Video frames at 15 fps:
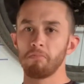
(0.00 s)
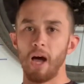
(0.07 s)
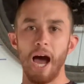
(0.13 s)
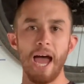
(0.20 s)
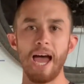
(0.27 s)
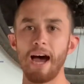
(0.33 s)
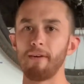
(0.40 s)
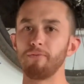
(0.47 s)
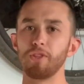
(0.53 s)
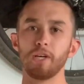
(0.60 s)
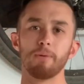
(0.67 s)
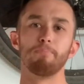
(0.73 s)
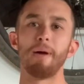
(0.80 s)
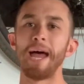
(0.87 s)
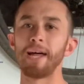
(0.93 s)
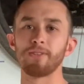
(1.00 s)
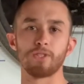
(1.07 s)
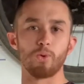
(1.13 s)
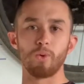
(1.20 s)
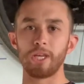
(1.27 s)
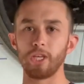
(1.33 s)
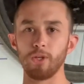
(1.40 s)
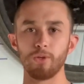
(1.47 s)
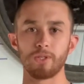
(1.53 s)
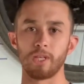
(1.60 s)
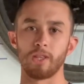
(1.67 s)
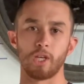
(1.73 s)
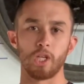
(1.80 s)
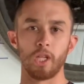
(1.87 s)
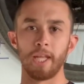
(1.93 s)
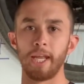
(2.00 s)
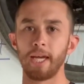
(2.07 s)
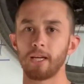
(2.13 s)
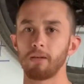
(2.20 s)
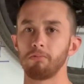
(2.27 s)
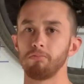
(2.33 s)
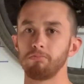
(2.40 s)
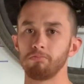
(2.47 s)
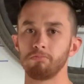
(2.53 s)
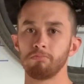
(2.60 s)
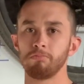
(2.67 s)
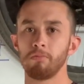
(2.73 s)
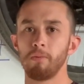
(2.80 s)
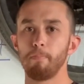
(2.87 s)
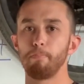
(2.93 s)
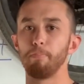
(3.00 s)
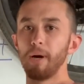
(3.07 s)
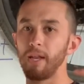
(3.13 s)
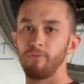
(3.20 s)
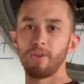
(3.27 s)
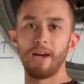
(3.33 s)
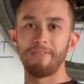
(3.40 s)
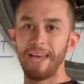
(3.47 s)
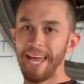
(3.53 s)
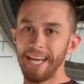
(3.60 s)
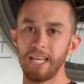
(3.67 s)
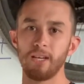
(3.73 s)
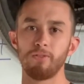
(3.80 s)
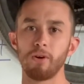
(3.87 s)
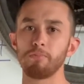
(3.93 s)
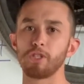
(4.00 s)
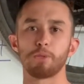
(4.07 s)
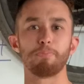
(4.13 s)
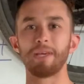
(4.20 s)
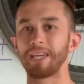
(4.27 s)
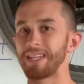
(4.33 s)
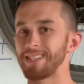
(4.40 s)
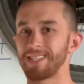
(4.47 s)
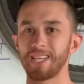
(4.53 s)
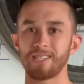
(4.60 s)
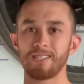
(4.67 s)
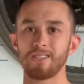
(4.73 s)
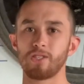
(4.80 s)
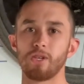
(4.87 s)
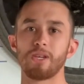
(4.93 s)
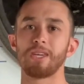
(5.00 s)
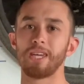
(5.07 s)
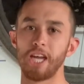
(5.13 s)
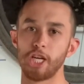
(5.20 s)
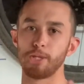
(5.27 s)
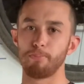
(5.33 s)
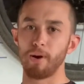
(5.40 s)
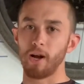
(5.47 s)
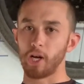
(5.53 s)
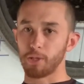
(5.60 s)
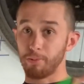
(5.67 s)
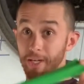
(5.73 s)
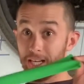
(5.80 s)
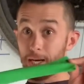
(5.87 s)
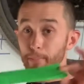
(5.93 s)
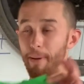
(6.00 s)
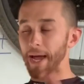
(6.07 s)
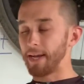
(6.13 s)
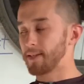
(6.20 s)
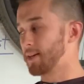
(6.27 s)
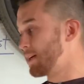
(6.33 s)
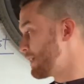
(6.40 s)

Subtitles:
I have the bands that we use in the clinic, but if you have any of them, just be consistent so you can gauge your progress. But you need a band.